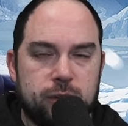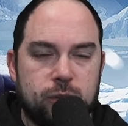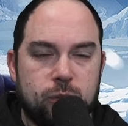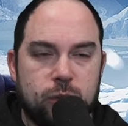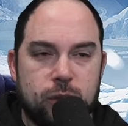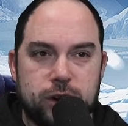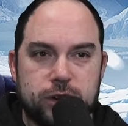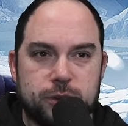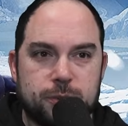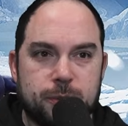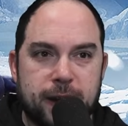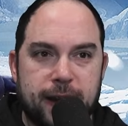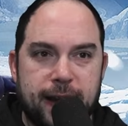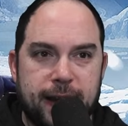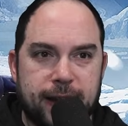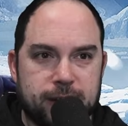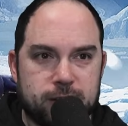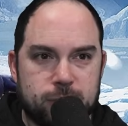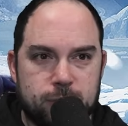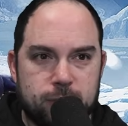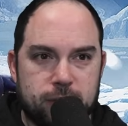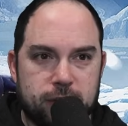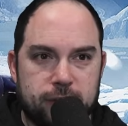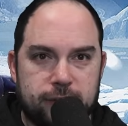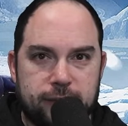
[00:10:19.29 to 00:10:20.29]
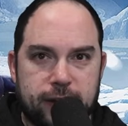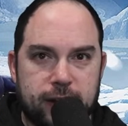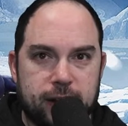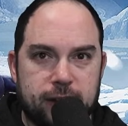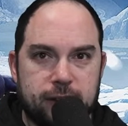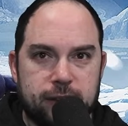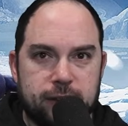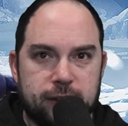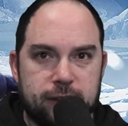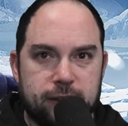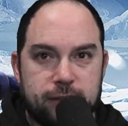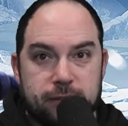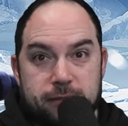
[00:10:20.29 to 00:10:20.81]
my expert
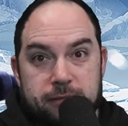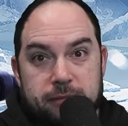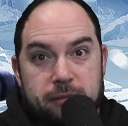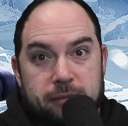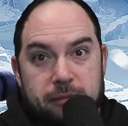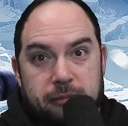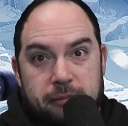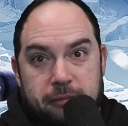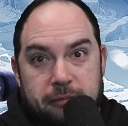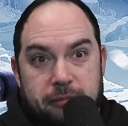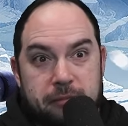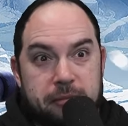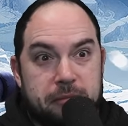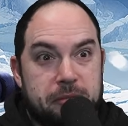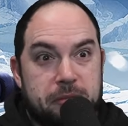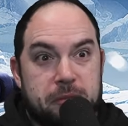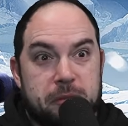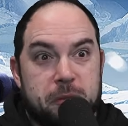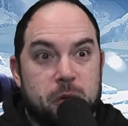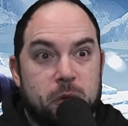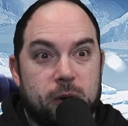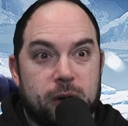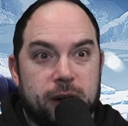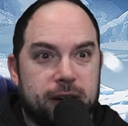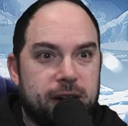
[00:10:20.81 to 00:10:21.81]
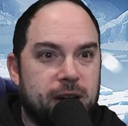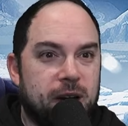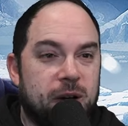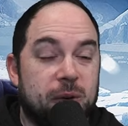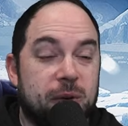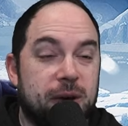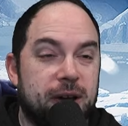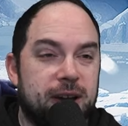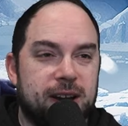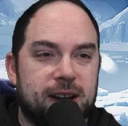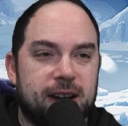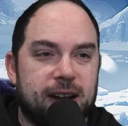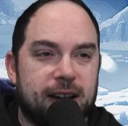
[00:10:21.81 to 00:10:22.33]
event? Where I
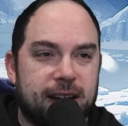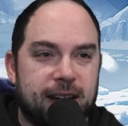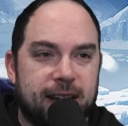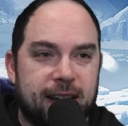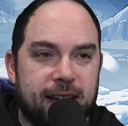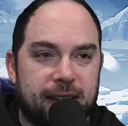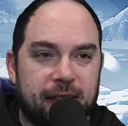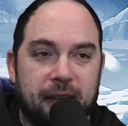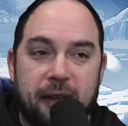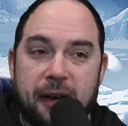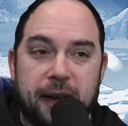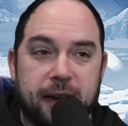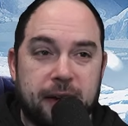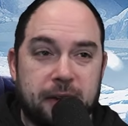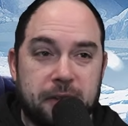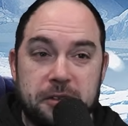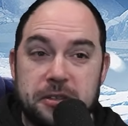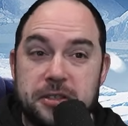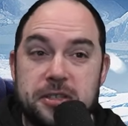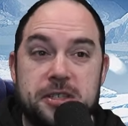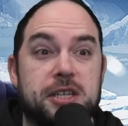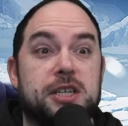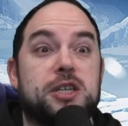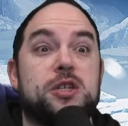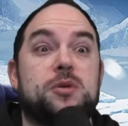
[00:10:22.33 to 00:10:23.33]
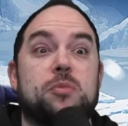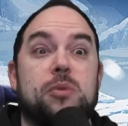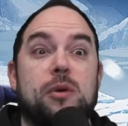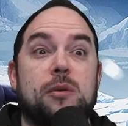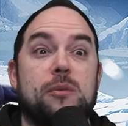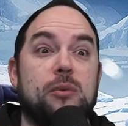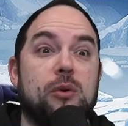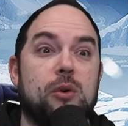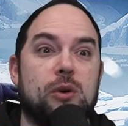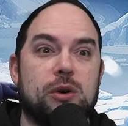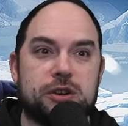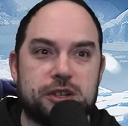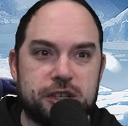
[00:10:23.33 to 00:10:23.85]
go in and I get like
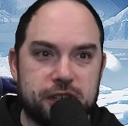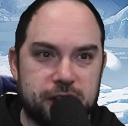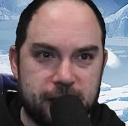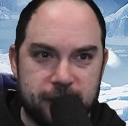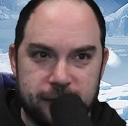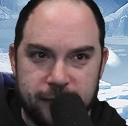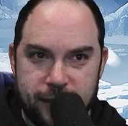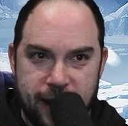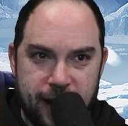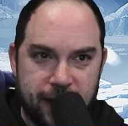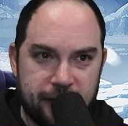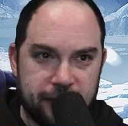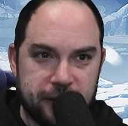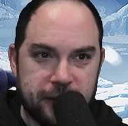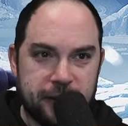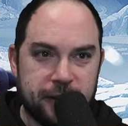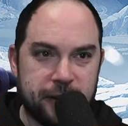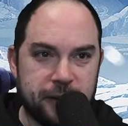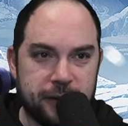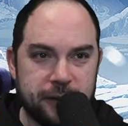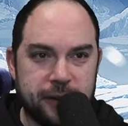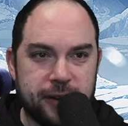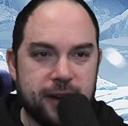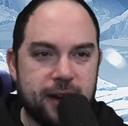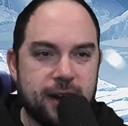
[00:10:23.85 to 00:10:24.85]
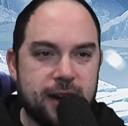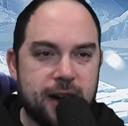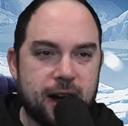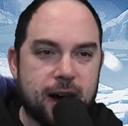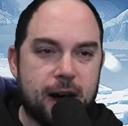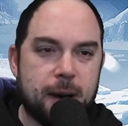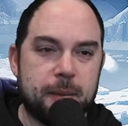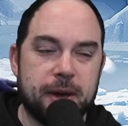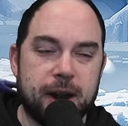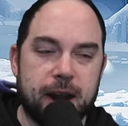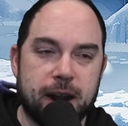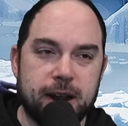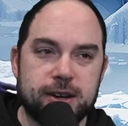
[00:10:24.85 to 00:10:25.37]
disproportionate value.
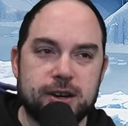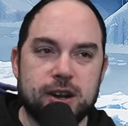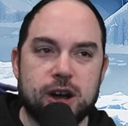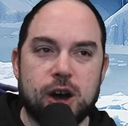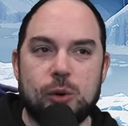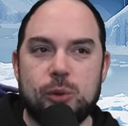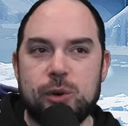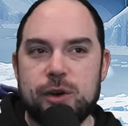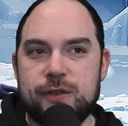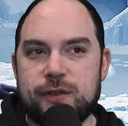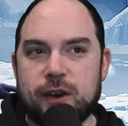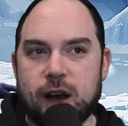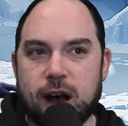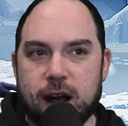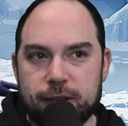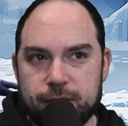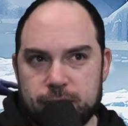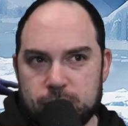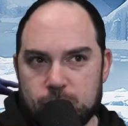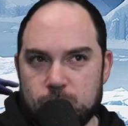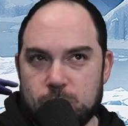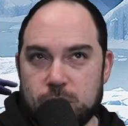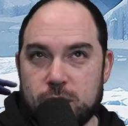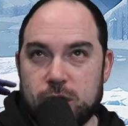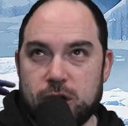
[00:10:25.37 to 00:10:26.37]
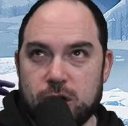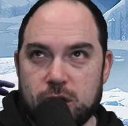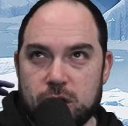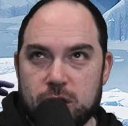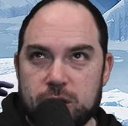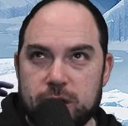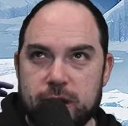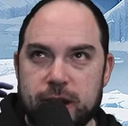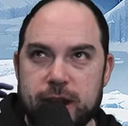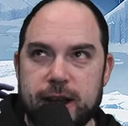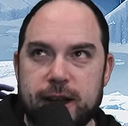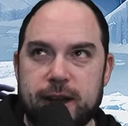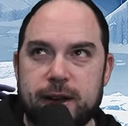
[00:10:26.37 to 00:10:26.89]
I mean, I know we've got the
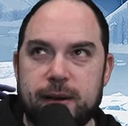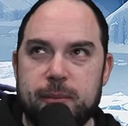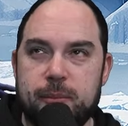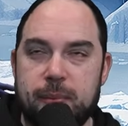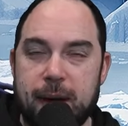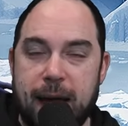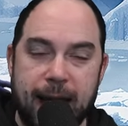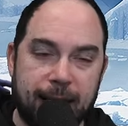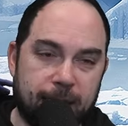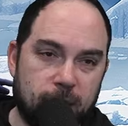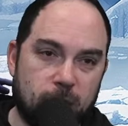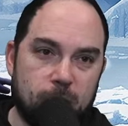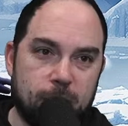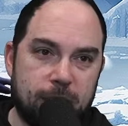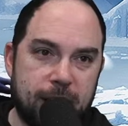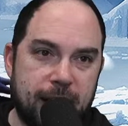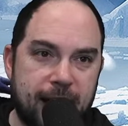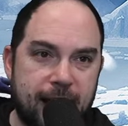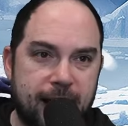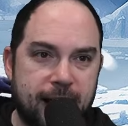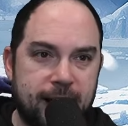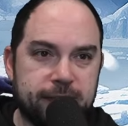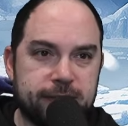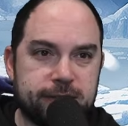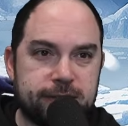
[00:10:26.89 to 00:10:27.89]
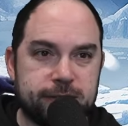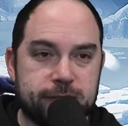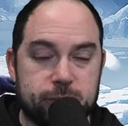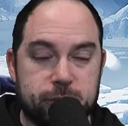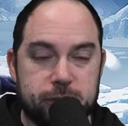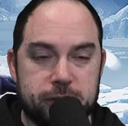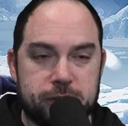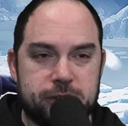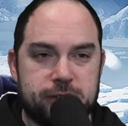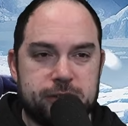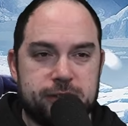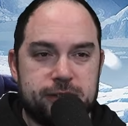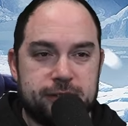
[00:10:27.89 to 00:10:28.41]
recurring battle pass,
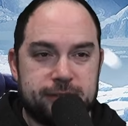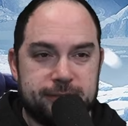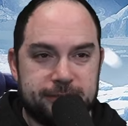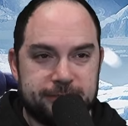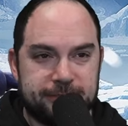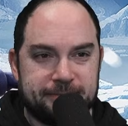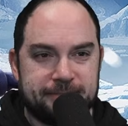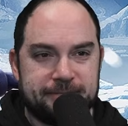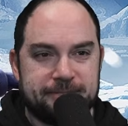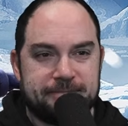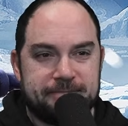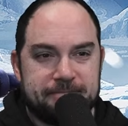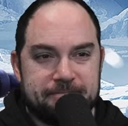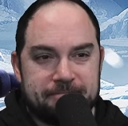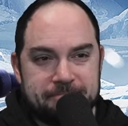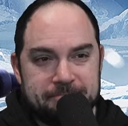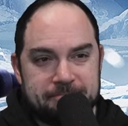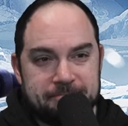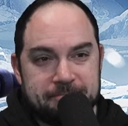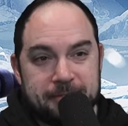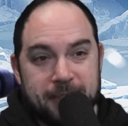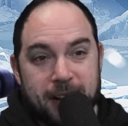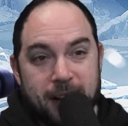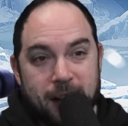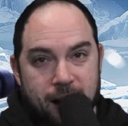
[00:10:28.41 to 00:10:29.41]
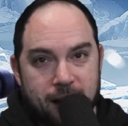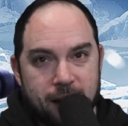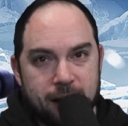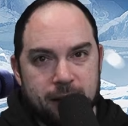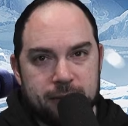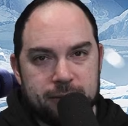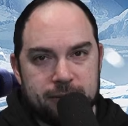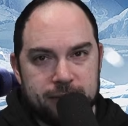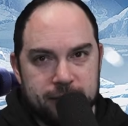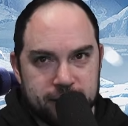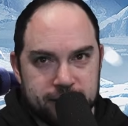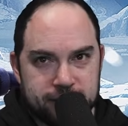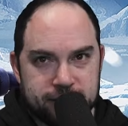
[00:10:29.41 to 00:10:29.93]
which
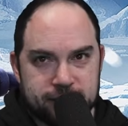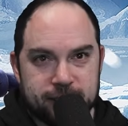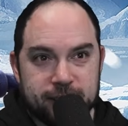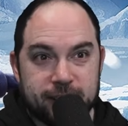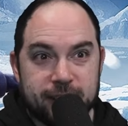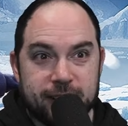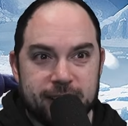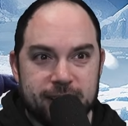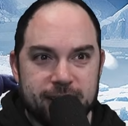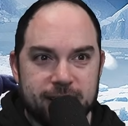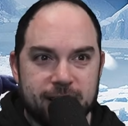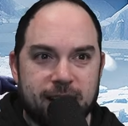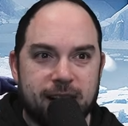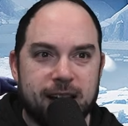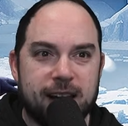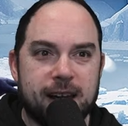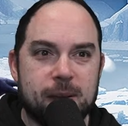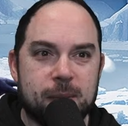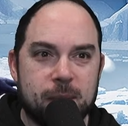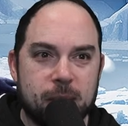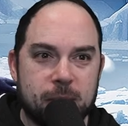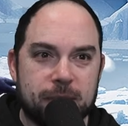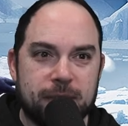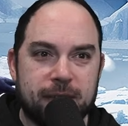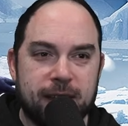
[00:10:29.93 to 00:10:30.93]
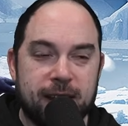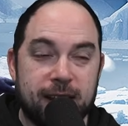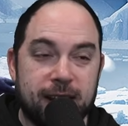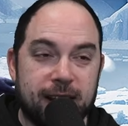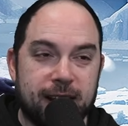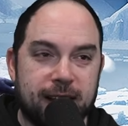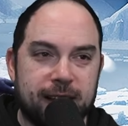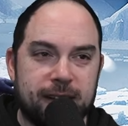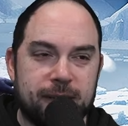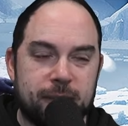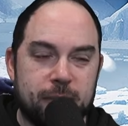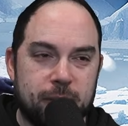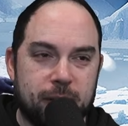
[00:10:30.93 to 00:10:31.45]
obviously I am
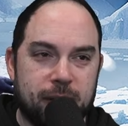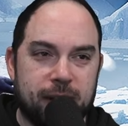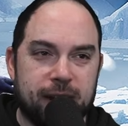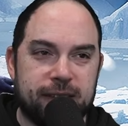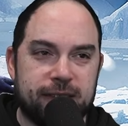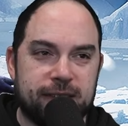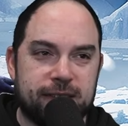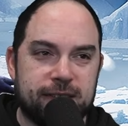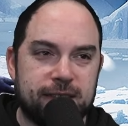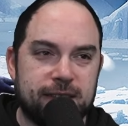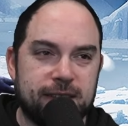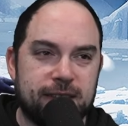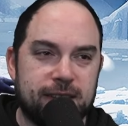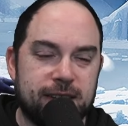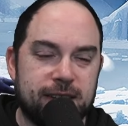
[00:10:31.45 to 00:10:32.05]
obtaining, but